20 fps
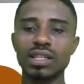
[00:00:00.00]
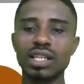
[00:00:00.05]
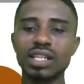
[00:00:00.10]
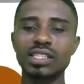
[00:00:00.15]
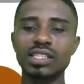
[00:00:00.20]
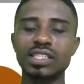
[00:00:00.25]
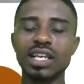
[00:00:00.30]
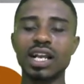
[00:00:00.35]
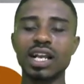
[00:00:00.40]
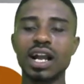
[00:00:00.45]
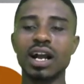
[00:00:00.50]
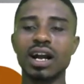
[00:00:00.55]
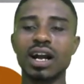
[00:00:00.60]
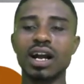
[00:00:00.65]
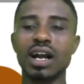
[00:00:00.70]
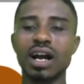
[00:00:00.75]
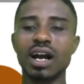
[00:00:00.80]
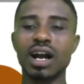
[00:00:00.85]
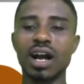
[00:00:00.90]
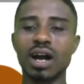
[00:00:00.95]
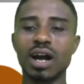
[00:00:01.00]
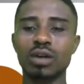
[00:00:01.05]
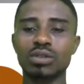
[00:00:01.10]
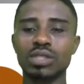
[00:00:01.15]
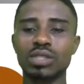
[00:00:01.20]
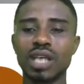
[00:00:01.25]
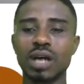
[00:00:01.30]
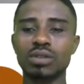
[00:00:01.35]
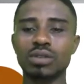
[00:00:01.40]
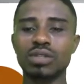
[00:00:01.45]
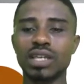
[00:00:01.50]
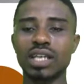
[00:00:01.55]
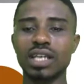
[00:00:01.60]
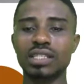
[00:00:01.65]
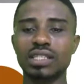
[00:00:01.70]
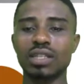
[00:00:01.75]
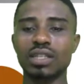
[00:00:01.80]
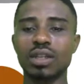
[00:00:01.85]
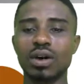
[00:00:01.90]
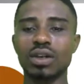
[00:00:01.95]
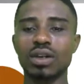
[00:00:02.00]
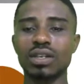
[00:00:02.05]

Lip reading: Let's check out how to get it